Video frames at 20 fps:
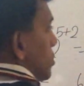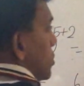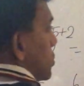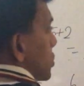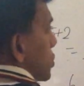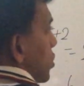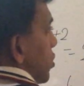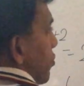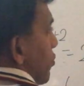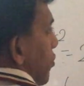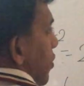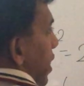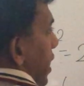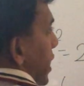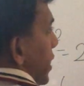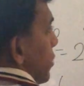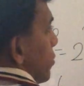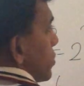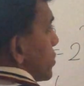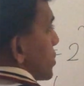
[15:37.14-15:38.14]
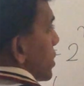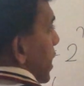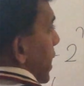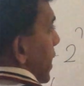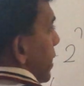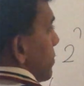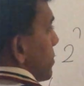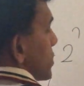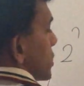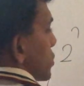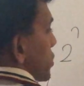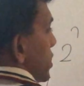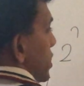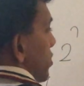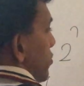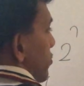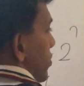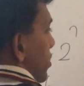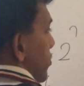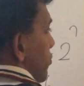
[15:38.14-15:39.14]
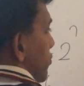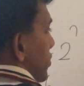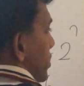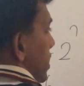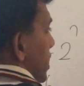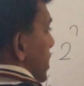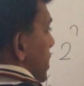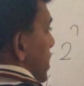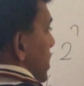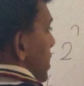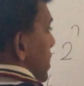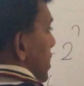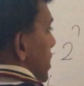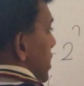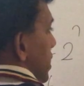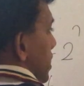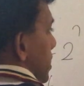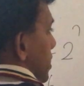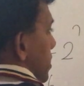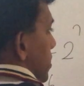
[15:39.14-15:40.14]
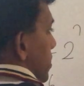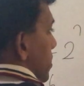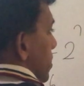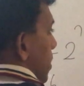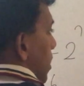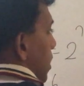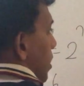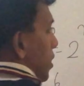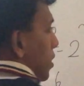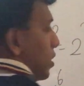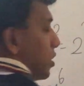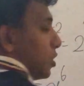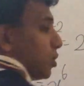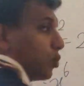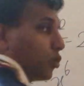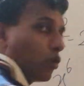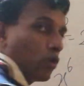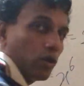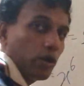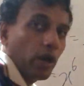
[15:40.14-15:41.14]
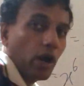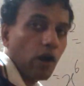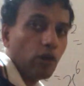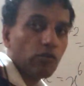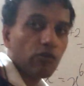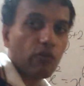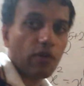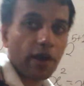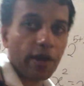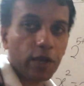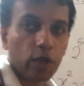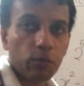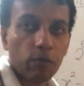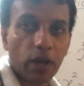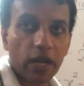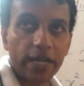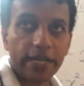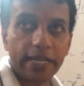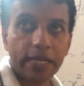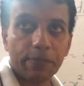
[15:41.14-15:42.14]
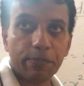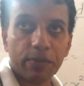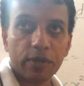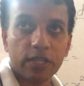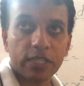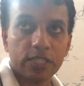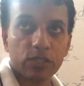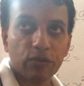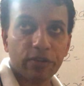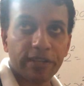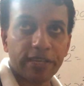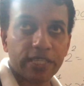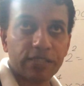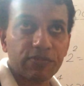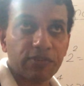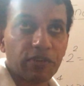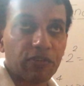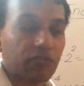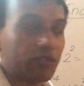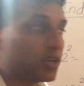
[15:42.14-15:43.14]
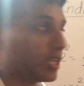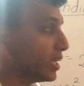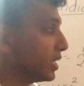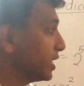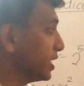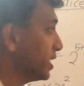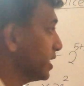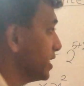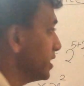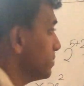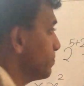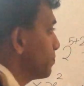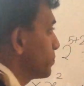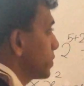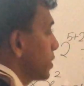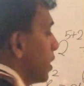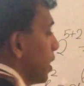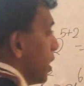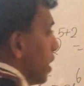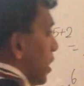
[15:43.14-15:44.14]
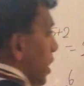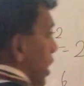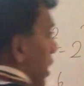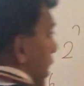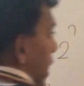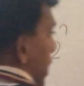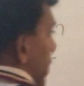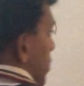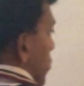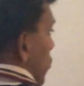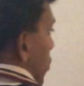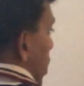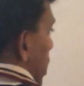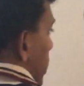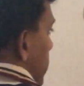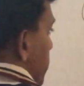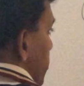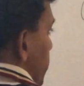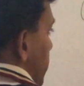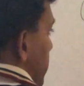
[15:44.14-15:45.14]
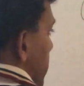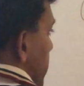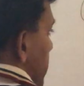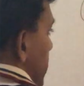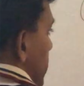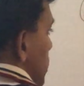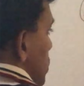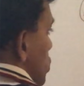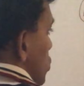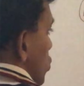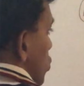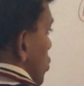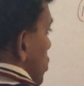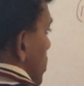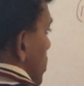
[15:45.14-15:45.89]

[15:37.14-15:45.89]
So 5 times 3, 15. No doubt 5 multiple 3 is 15. And what? P to